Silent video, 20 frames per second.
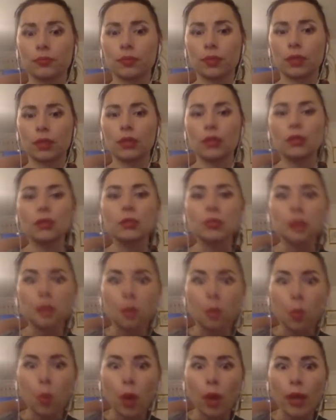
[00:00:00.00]
And ladies say,
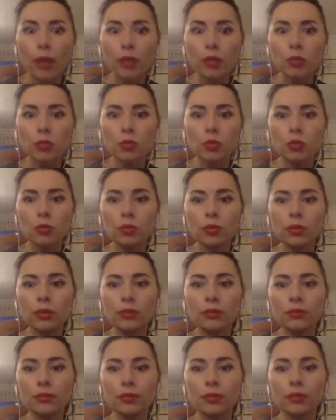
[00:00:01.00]
why it's
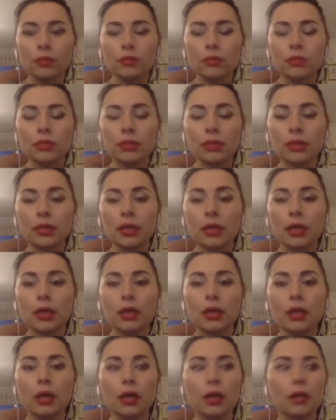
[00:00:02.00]
problem? Because I
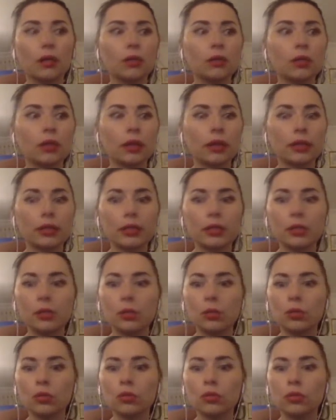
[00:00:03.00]
really
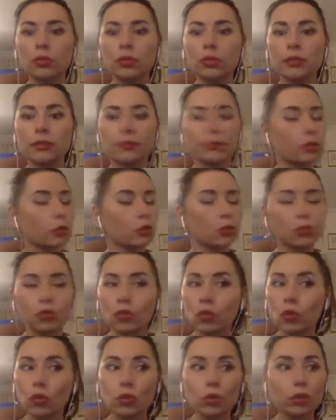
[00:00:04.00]
want to give. You
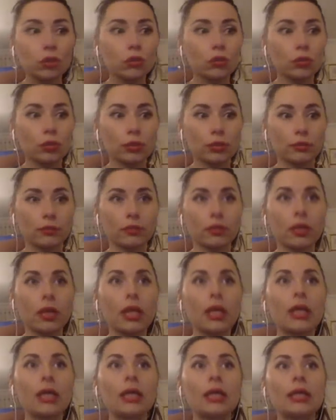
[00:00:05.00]
don't need to give.
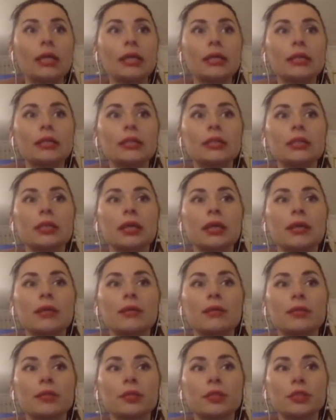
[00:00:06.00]
Ladies, I'm
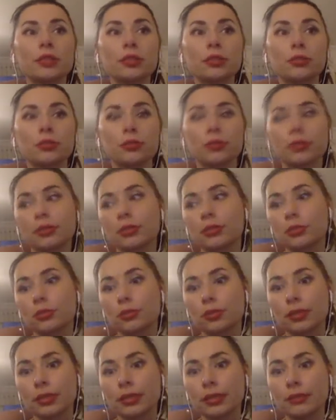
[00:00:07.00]
very sure,
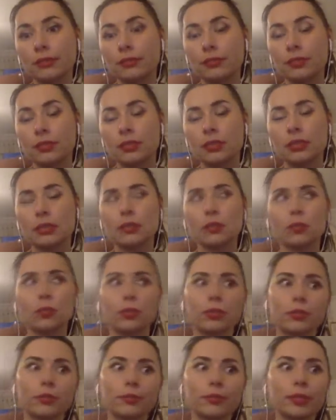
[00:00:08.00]
sorry if it's a little
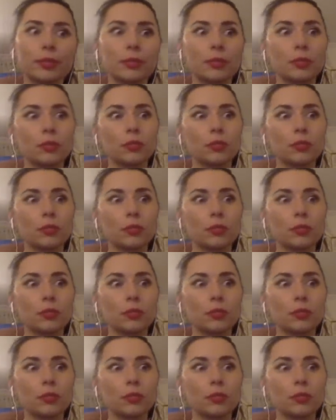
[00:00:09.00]
bit maybe